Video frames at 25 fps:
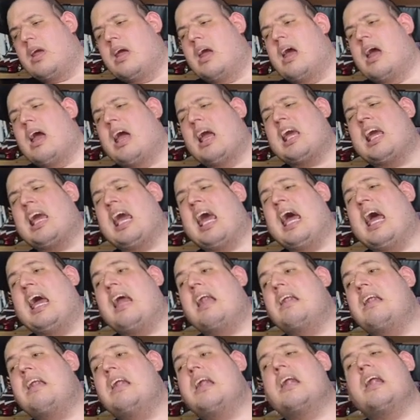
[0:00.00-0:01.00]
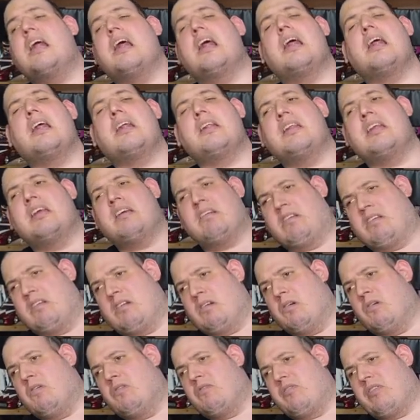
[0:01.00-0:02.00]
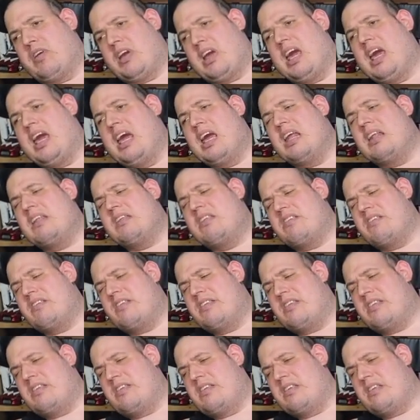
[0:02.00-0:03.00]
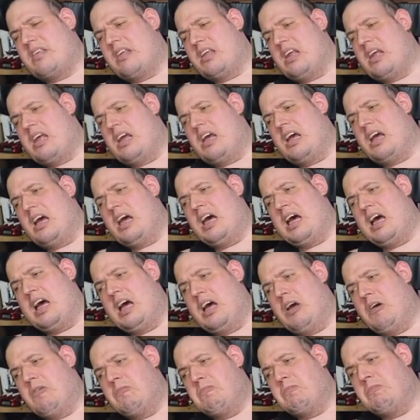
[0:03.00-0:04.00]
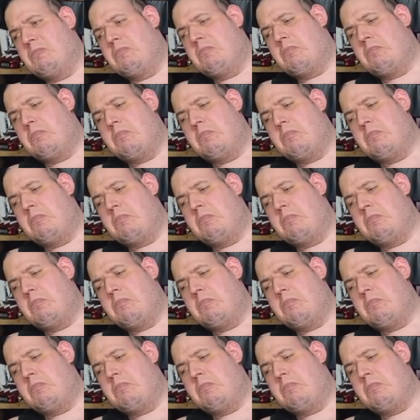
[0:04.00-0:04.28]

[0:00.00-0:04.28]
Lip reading: Again, these are not for kids. And